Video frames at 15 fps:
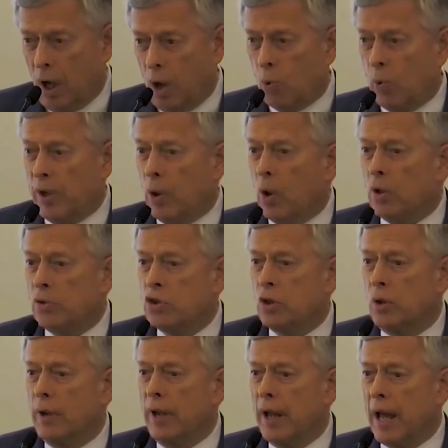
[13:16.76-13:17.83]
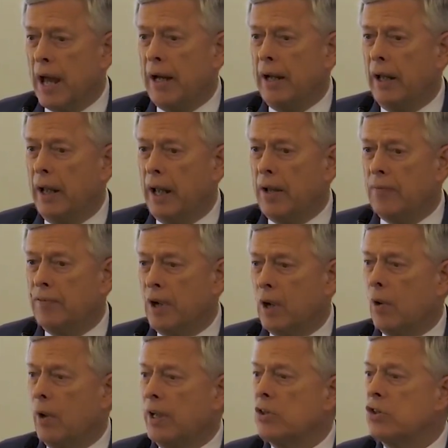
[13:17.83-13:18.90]
We also had a
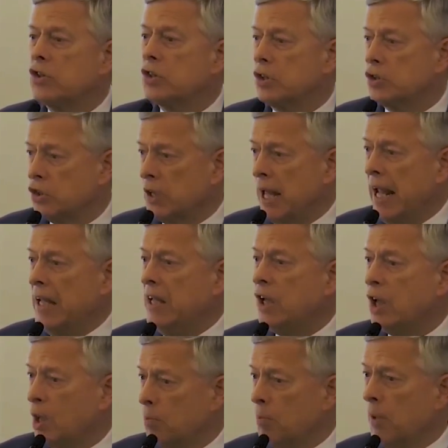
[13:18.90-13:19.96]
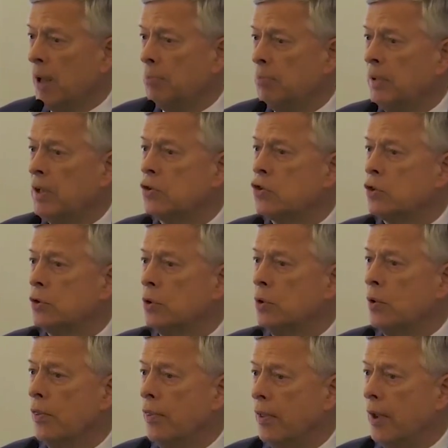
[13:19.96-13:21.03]
very sustained commitment
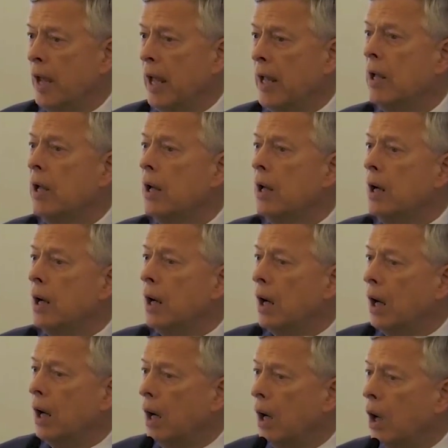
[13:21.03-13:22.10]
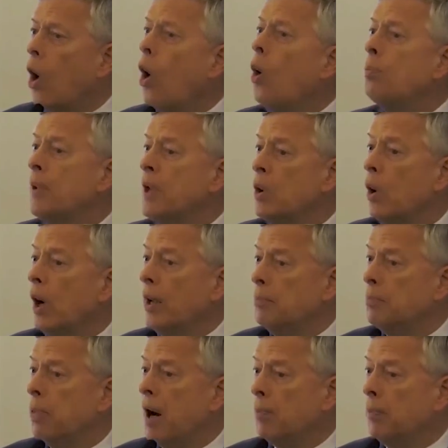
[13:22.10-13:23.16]
to the opioid
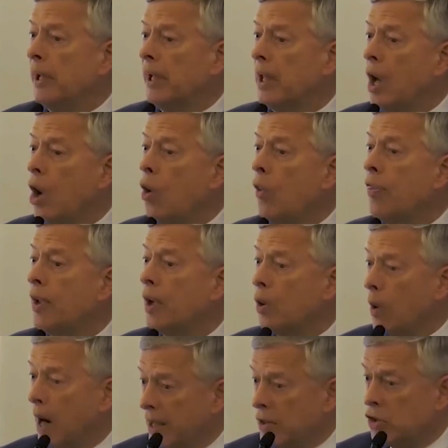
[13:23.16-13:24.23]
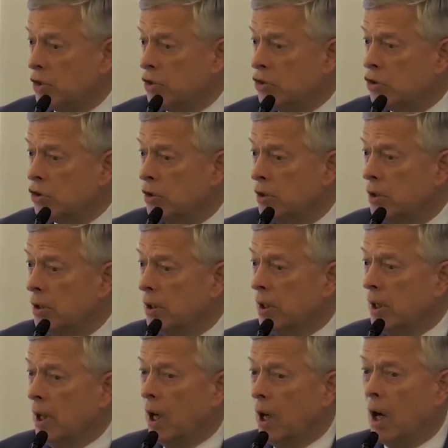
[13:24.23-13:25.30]
public health crisis,
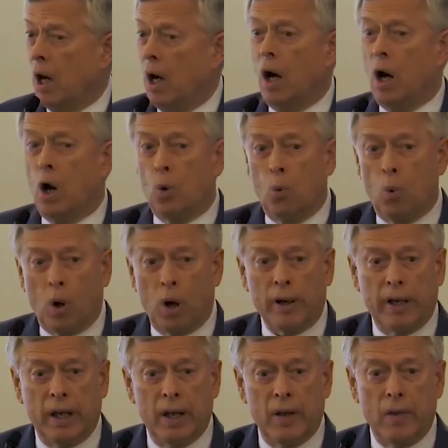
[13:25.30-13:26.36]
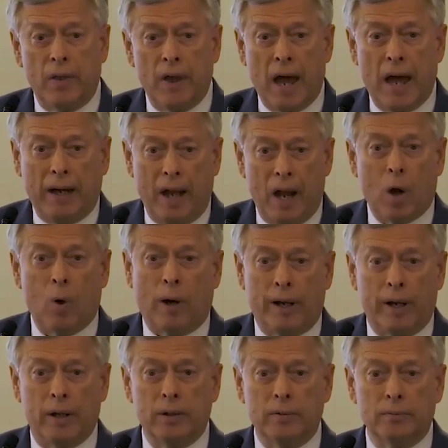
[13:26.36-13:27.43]
our work in that area,